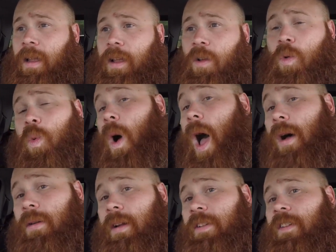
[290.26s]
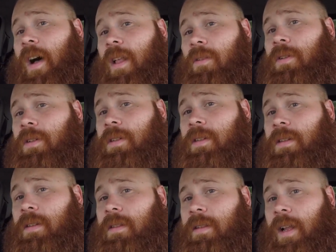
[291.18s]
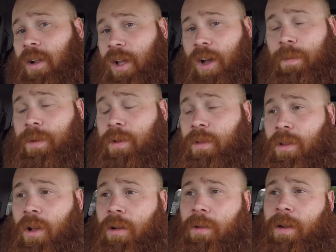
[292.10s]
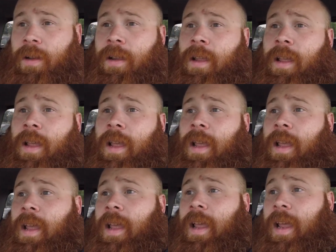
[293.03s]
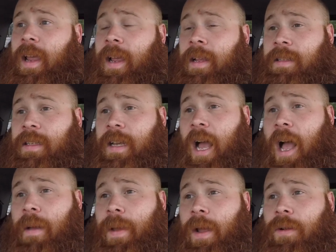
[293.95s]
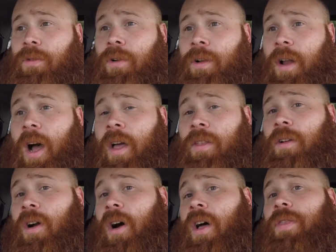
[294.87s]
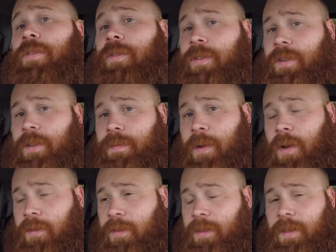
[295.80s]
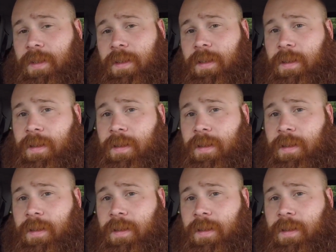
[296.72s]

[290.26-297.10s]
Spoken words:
quality followers that'll help you in the long run, is comment on other authors' posts.